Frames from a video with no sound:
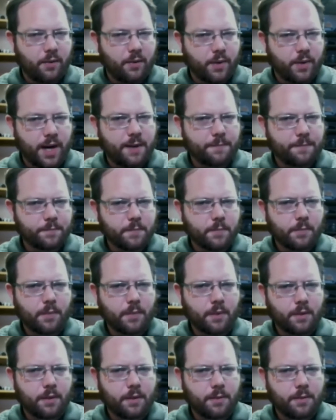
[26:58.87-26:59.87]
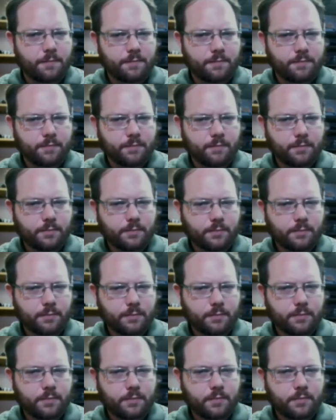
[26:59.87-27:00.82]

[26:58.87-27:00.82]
right? Let me look